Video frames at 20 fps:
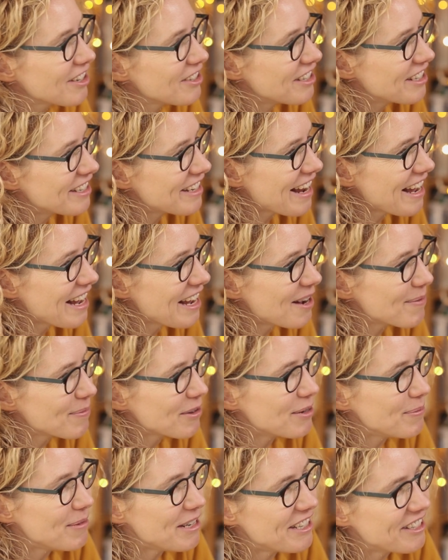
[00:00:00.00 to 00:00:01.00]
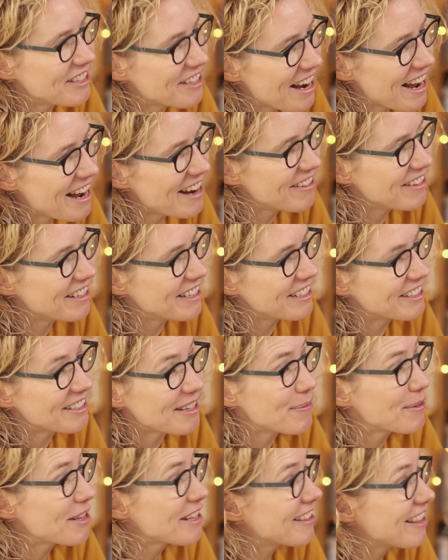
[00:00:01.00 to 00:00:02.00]
So today I'm going to be sharing
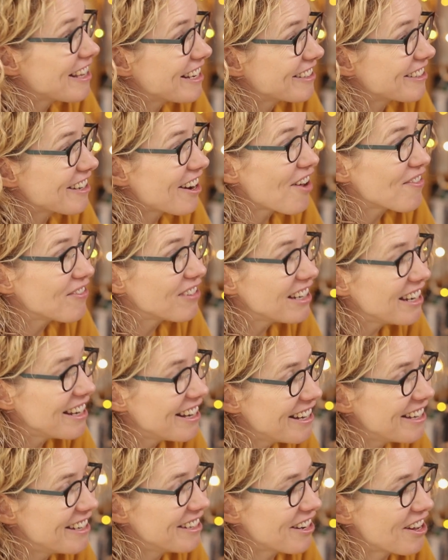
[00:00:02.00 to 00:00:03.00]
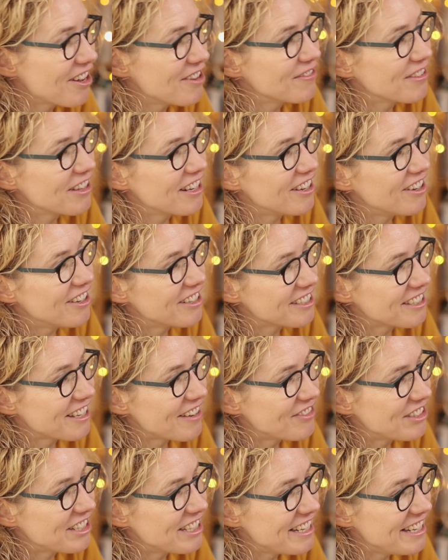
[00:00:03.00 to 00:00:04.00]
some of the things that I've learned over the last
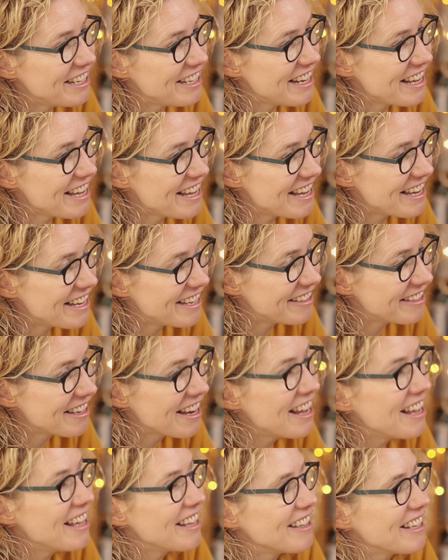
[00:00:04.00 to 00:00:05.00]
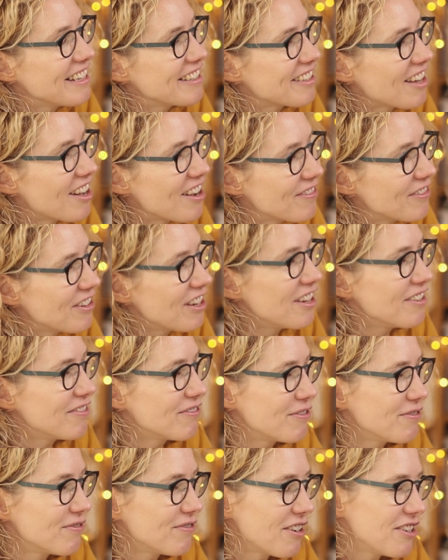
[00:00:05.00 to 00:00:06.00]
17 years, things that I've
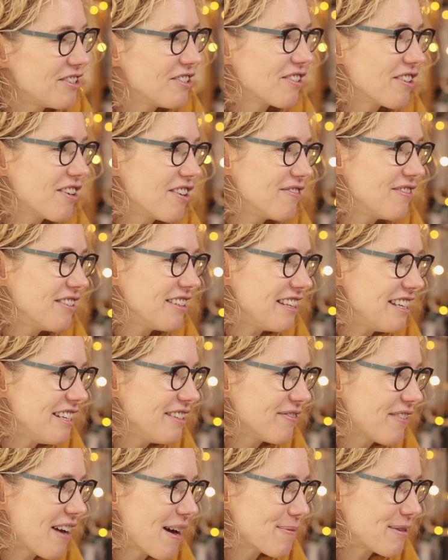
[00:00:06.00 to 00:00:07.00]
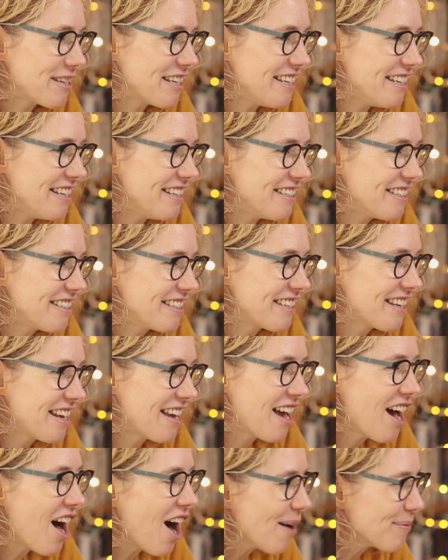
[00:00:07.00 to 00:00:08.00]
learned from photographing these families.
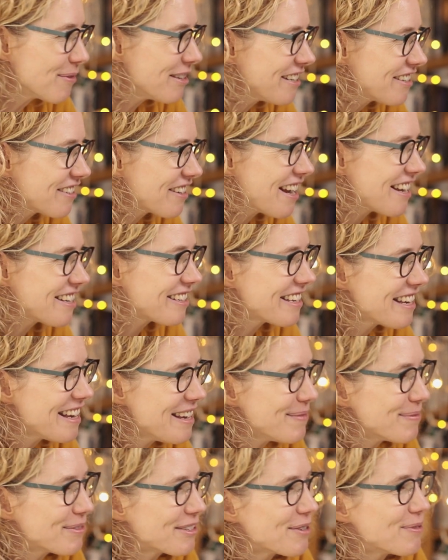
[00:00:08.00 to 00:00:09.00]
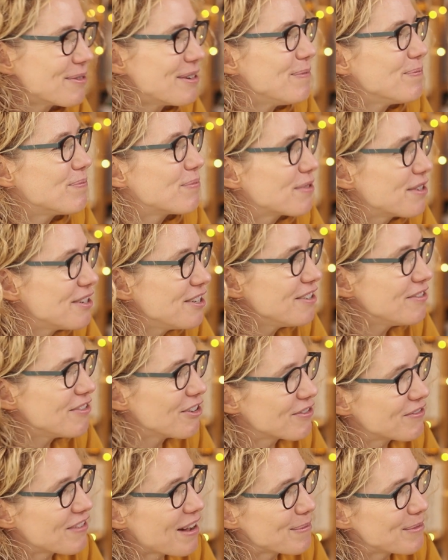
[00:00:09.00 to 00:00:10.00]
I'm going to share tips that will improve
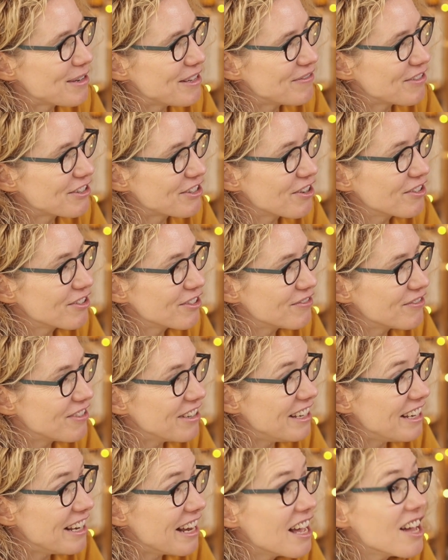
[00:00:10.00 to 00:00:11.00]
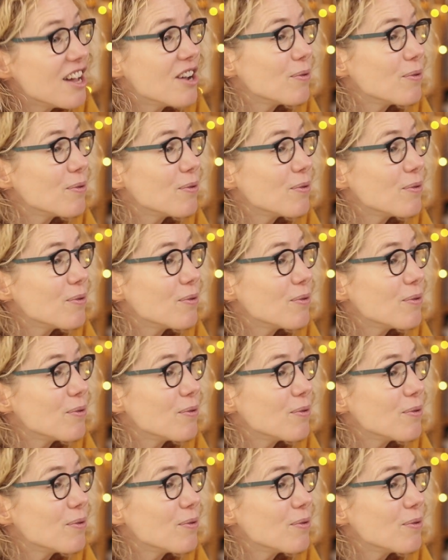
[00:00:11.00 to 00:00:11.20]
your family photography,